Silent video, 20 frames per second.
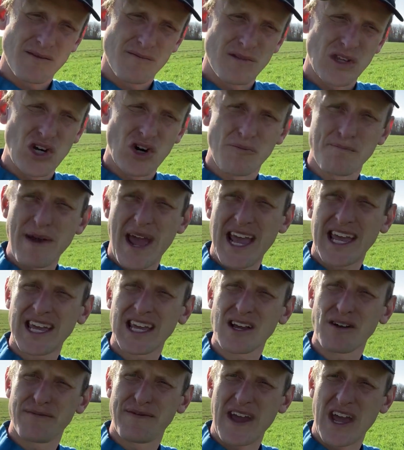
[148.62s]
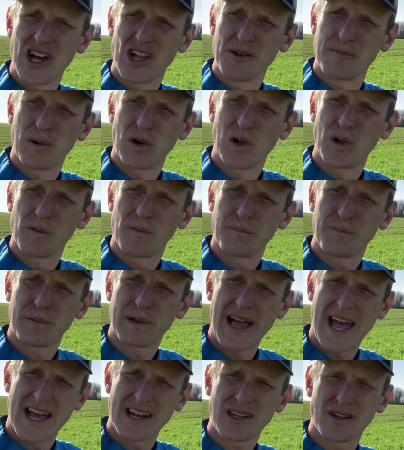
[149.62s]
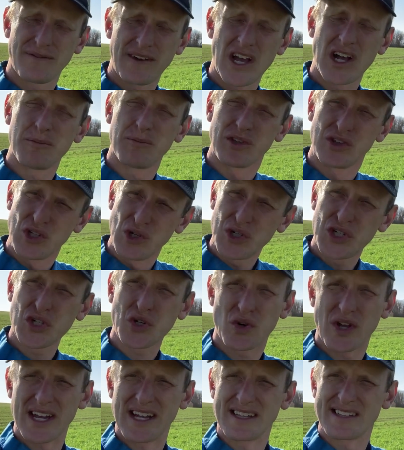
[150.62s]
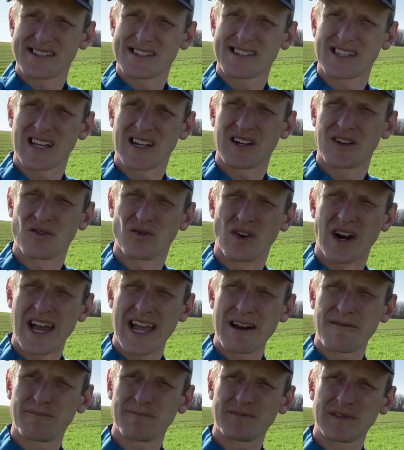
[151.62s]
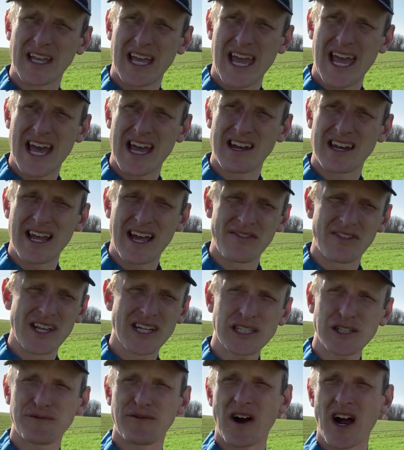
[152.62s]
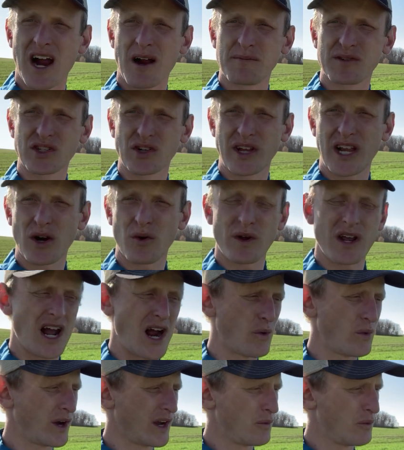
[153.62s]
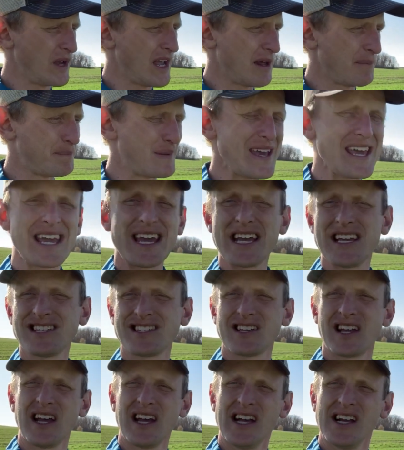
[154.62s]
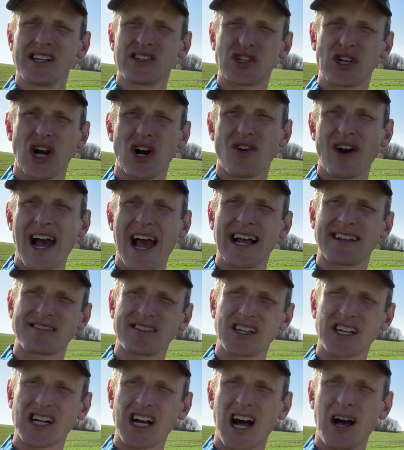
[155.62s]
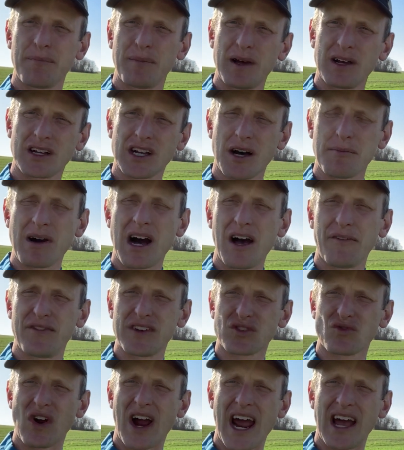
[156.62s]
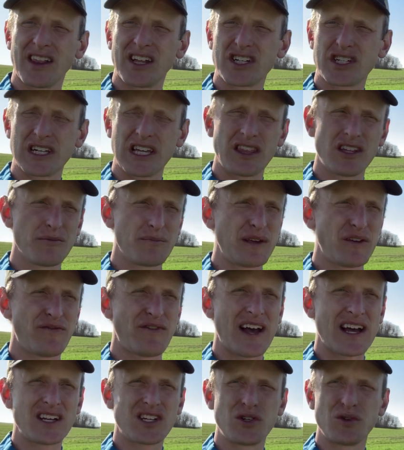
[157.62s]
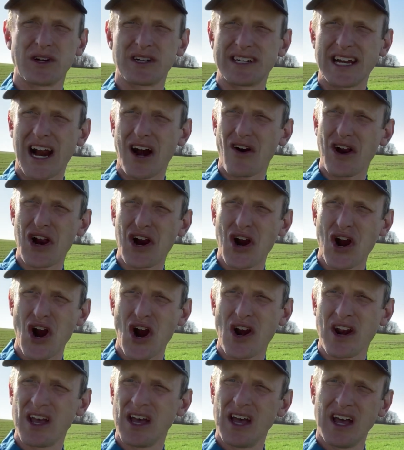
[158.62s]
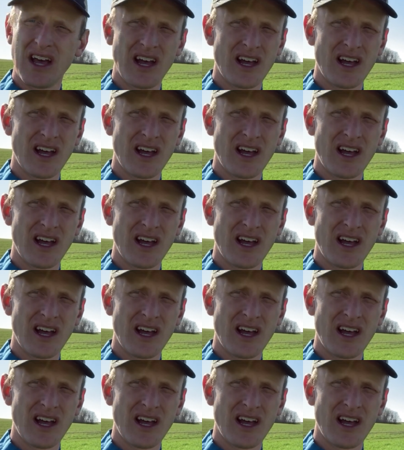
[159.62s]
making plant available nutrients, right? And on this farm, so here we are, we had peas, cereal rye. It's going to come off as rylage, either be fed to a dairy herd,